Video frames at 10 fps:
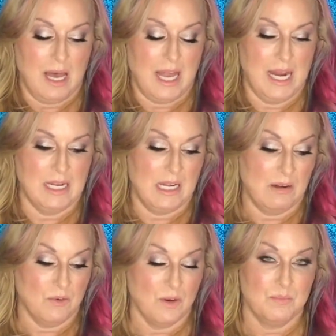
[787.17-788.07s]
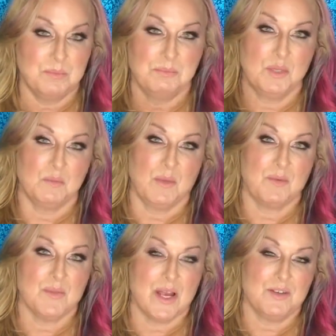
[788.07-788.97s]
I never put my
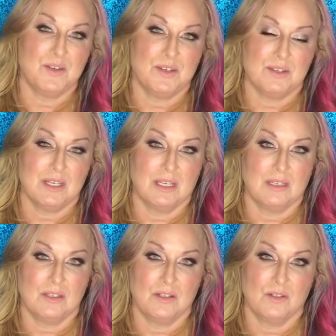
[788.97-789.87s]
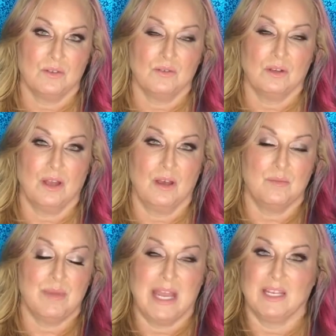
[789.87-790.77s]
brushes into
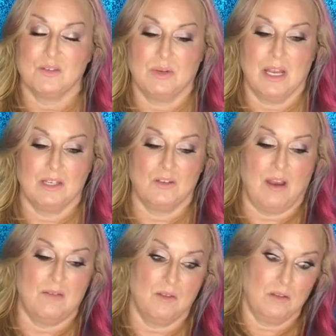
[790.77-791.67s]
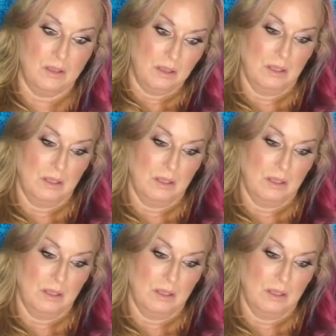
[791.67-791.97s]
baggage when I travel.